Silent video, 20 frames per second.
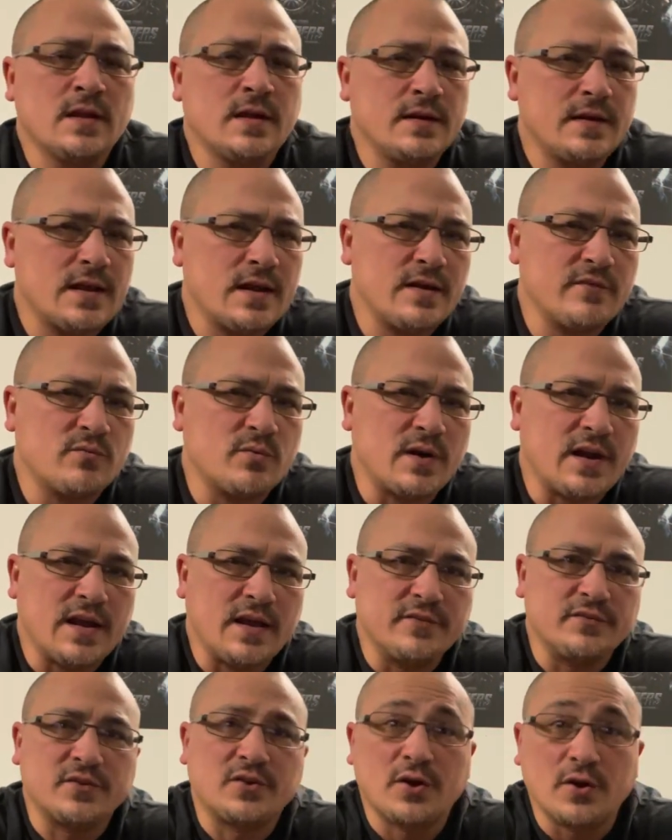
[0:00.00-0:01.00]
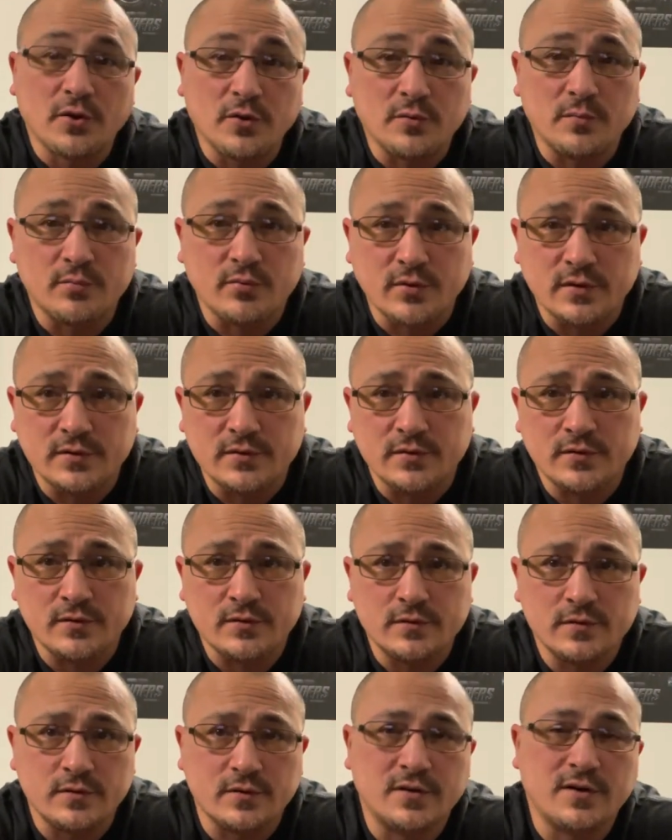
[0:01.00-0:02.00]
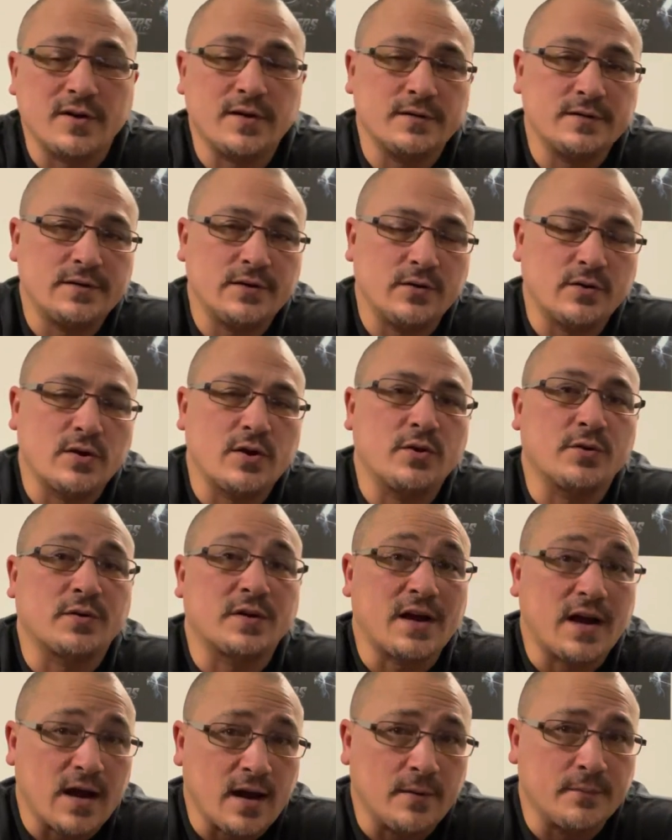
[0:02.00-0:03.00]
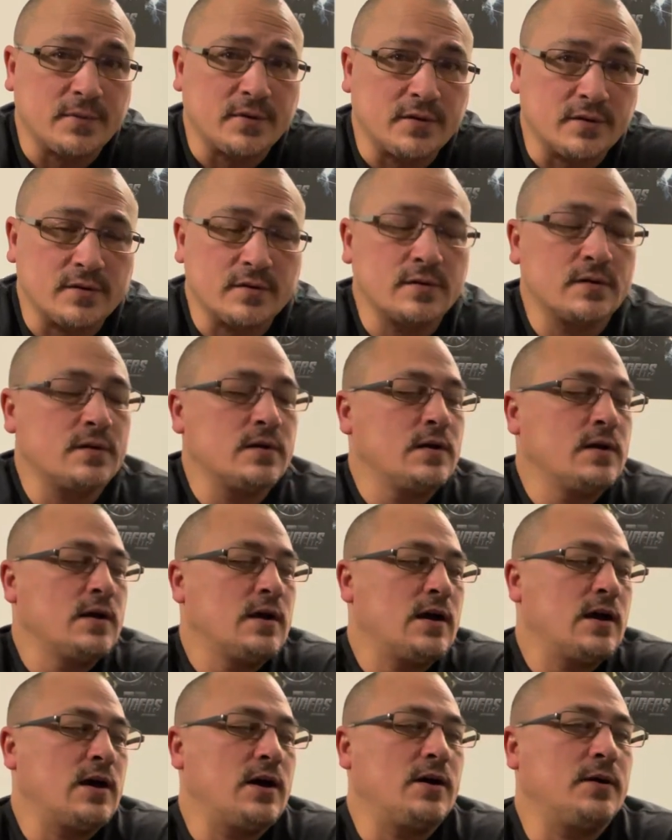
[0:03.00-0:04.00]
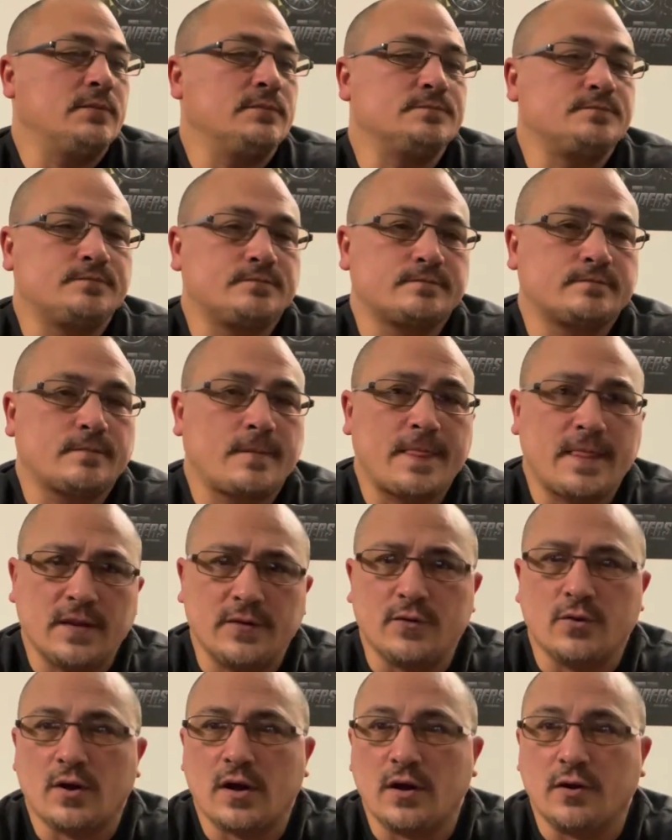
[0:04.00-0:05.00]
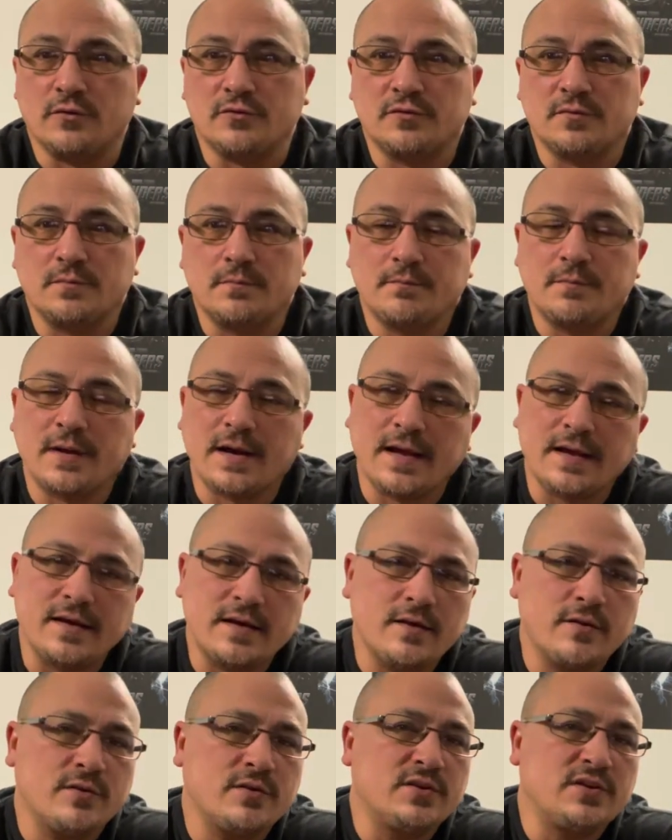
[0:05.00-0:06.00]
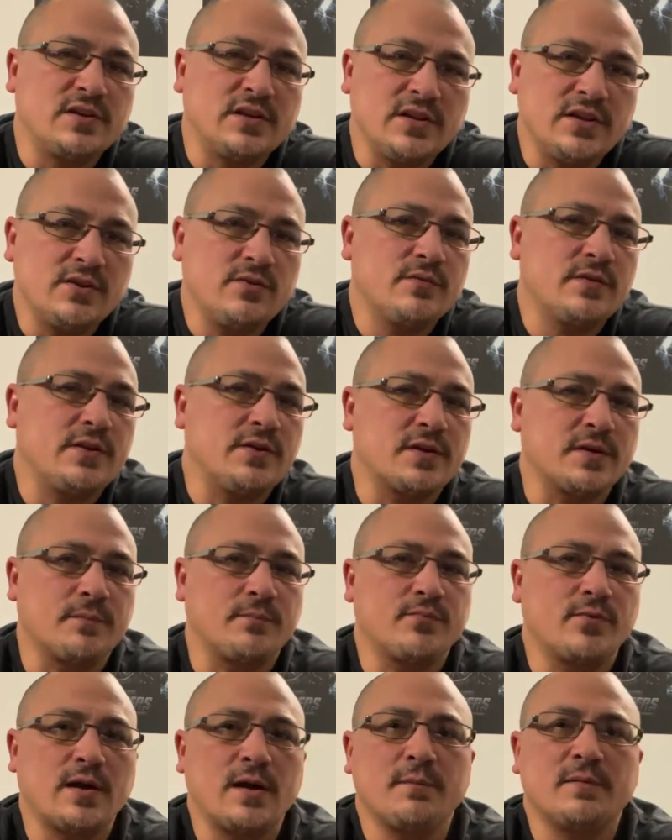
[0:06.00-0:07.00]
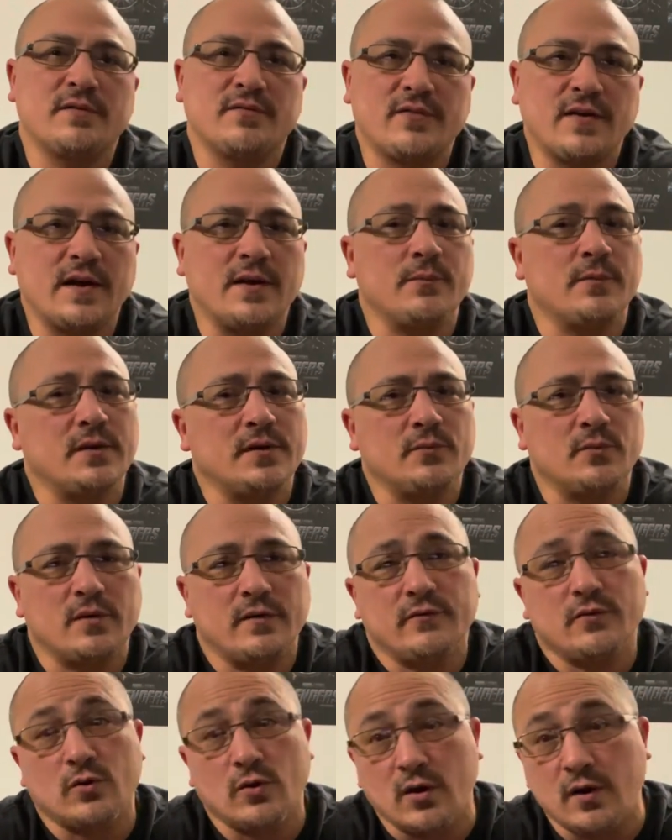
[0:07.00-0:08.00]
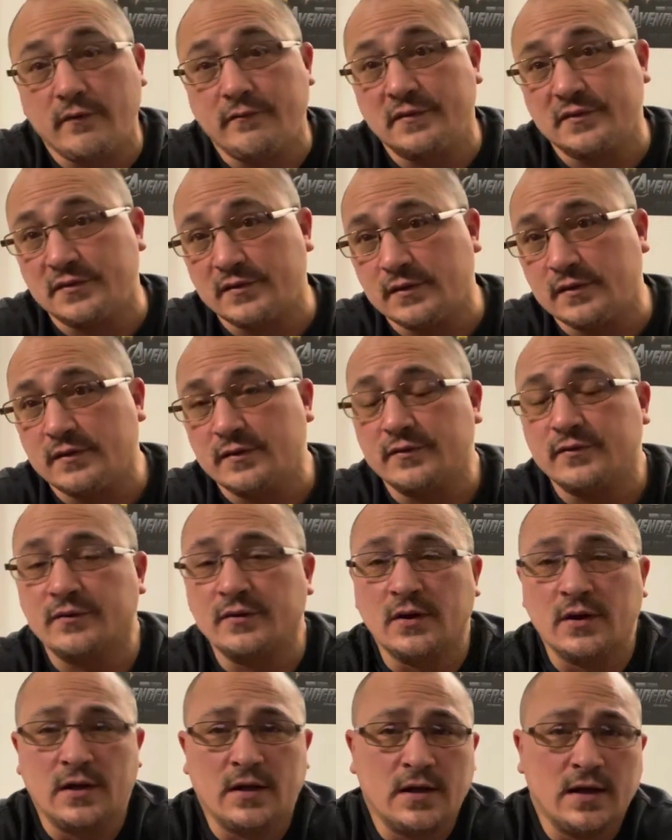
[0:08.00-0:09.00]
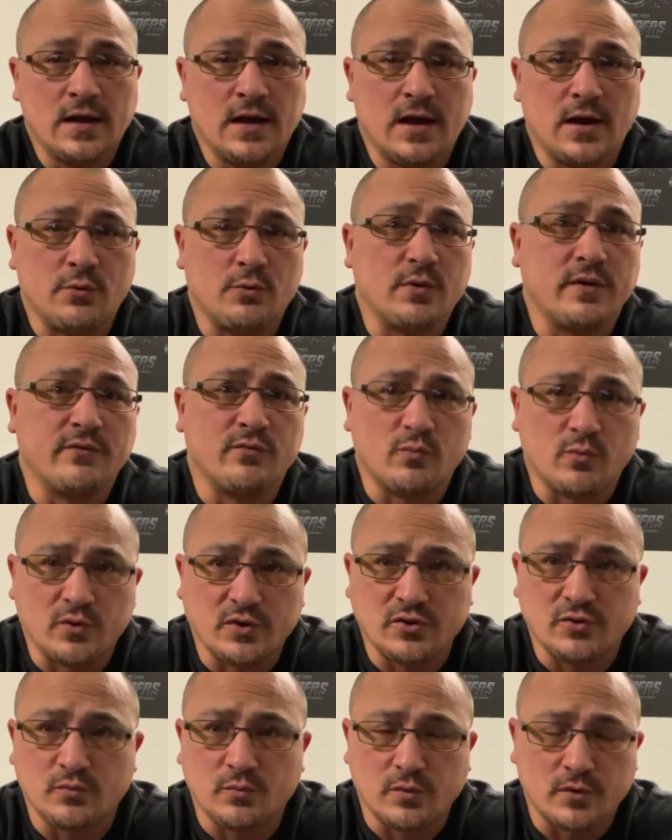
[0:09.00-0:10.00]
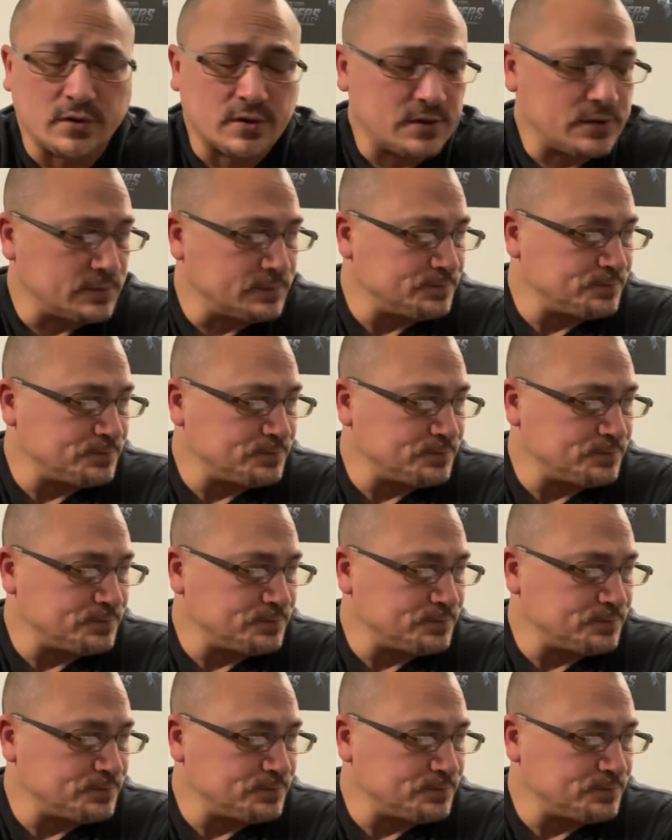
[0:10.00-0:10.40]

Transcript: Not everyone has a color printer or, you know, color copier um, in their house. But I guarantee you that you can probably find one in one of your offices or uh, wherever where you work.